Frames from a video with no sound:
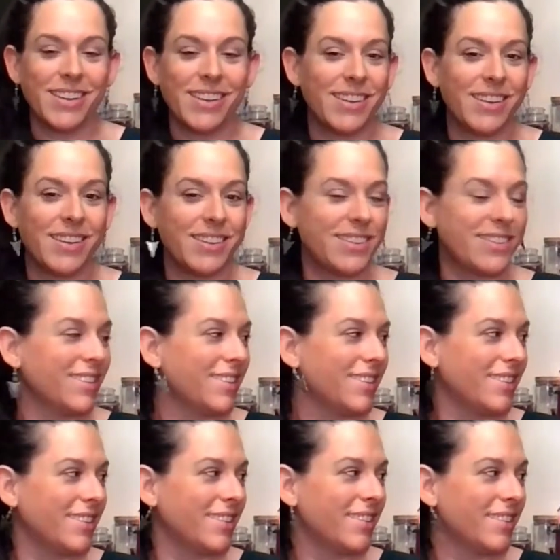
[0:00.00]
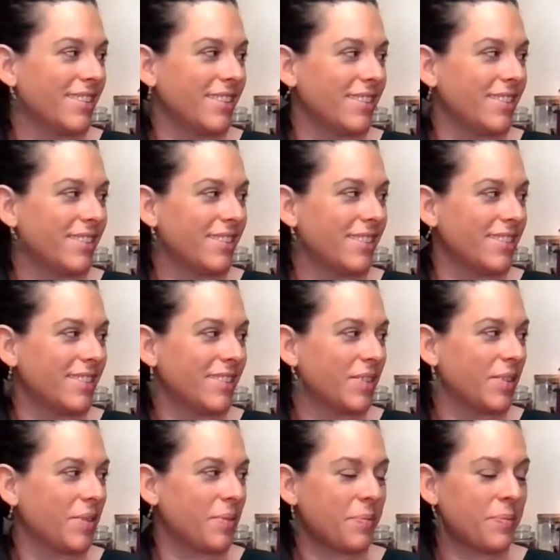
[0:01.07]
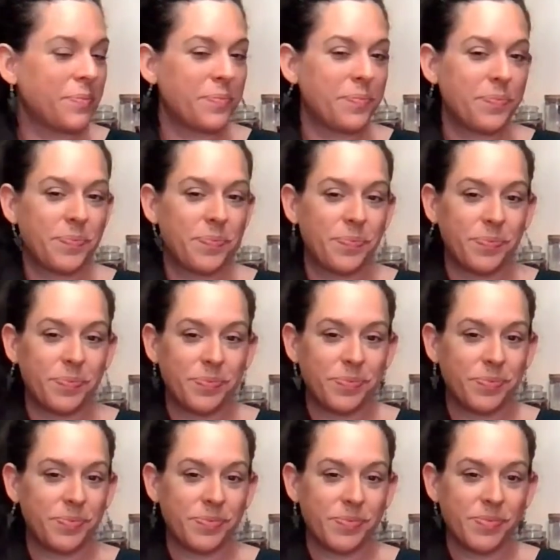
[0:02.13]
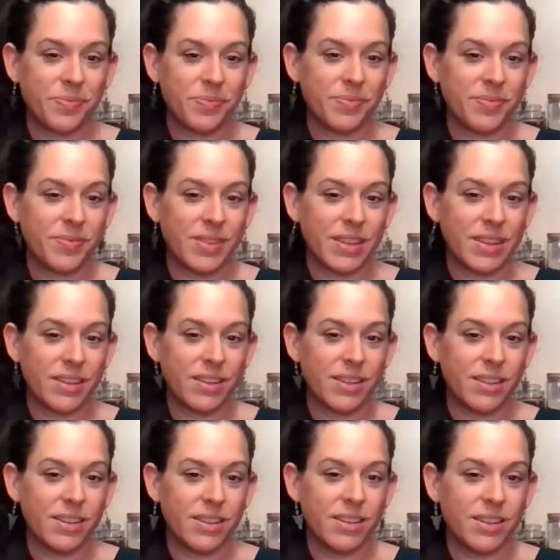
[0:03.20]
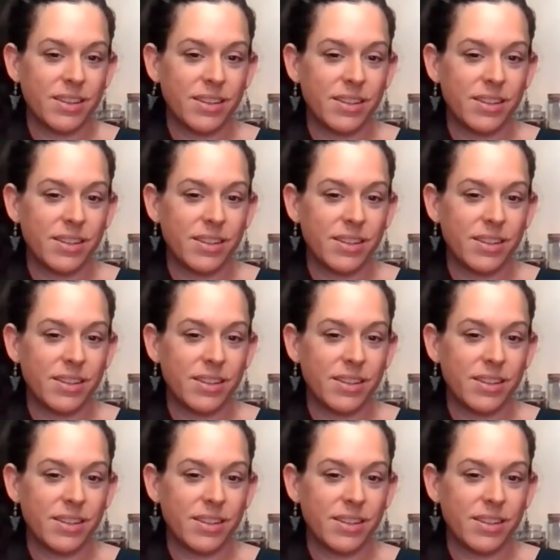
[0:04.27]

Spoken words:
This person isn't speaking.